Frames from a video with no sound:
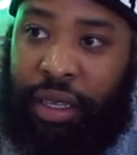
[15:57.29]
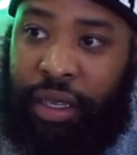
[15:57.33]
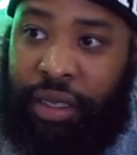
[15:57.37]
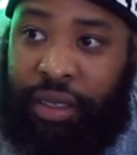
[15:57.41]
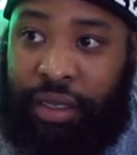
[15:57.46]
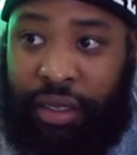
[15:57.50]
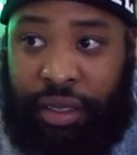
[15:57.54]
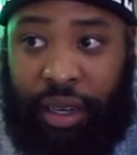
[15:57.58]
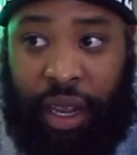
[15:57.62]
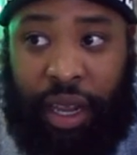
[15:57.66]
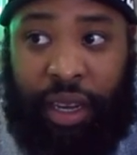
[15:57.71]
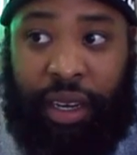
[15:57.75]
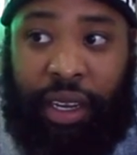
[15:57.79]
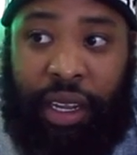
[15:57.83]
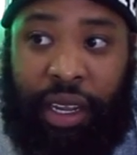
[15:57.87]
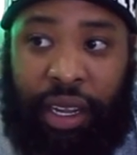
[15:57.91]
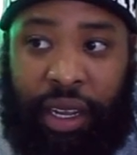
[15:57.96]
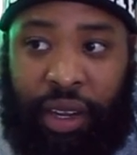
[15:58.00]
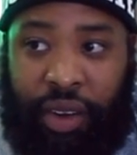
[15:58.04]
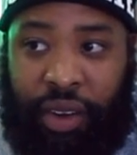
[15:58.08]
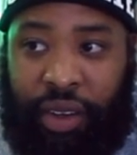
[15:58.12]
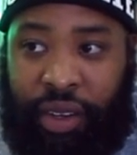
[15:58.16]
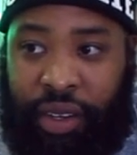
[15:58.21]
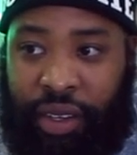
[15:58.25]
It's not
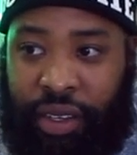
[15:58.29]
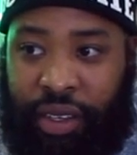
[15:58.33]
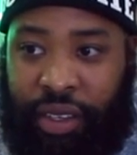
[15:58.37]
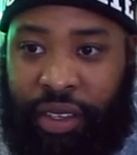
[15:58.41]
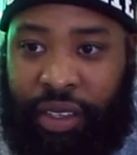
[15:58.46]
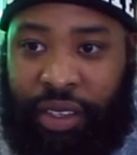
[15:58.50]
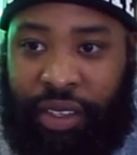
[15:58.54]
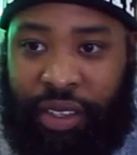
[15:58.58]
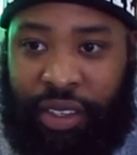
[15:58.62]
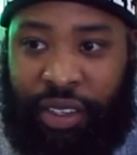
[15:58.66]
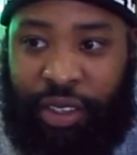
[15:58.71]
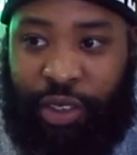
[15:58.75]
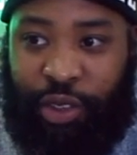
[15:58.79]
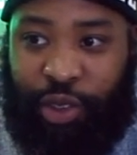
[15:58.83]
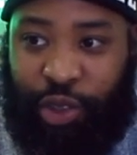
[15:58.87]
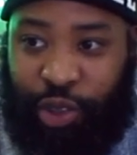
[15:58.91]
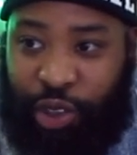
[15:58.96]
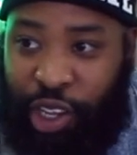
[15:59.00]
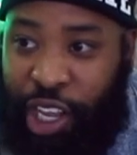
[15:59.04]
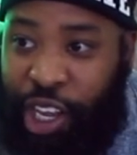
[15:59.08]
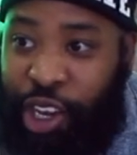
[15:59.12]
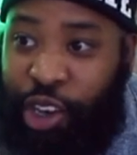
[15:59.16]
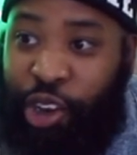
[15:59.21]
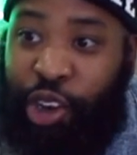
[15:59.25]
here. So
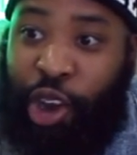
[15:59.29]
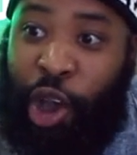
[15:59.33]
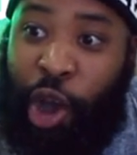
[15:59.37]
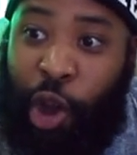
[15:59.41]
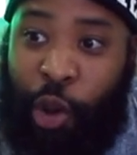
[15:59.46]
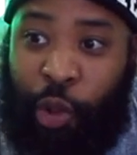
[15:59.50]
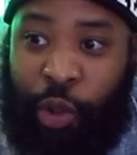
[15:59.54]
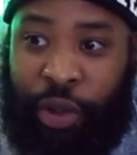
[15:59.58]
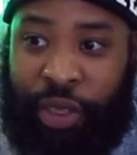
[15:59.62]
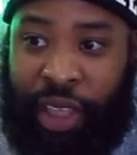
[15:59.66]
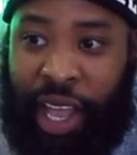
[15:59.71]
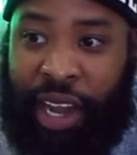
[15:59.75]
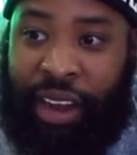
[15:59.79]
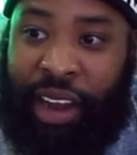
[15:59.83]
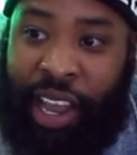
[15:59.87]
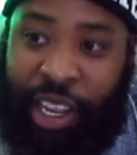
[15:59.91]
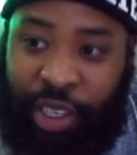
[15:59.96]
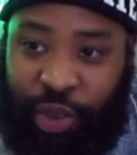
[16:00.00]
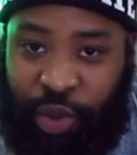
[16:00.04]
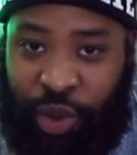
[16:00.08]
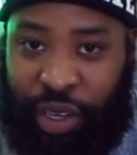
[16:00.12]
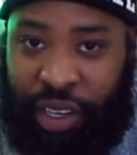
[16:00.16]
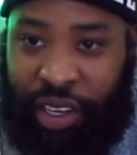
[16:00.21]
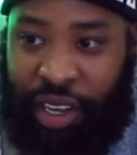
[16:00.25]
they know when that
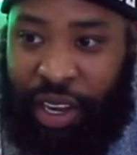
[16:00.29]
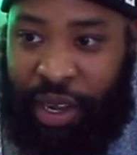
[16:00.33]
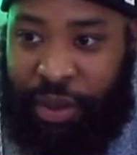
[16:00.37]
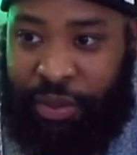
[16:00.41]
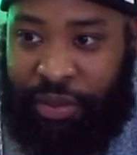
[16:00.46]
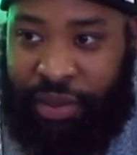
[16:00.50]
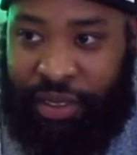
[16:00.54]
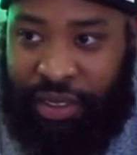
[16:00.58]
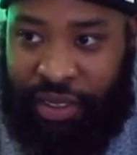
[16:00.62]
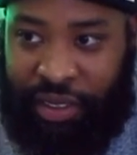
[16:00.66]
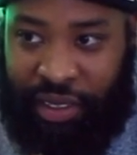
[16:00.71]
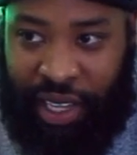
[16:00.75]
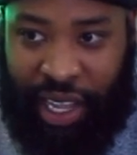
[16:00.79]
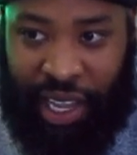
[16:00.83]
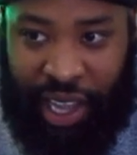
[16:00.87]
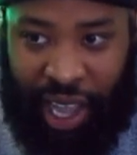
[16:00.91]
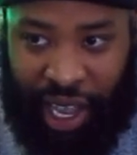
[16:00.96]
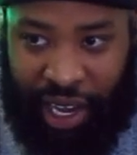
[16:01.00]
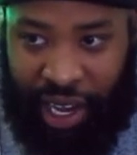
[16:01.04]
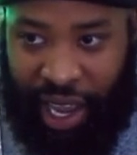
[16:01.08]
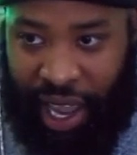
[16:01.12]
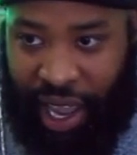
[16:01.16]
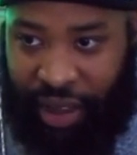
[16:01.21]
next one comes, they gotta